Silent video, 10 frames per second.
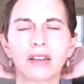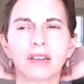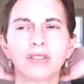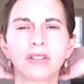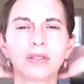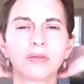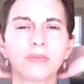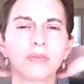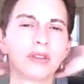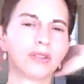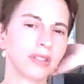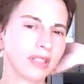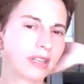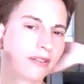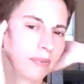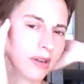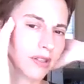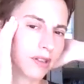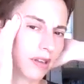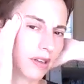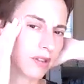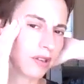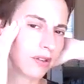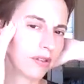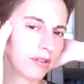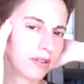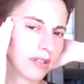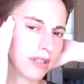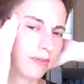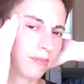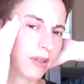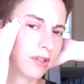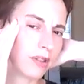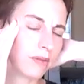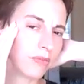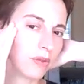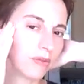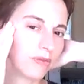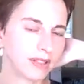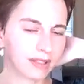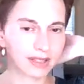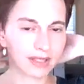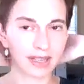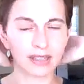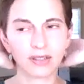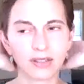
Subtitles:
You just enough pressure, I'll show you here, just enough pressure to move the skin.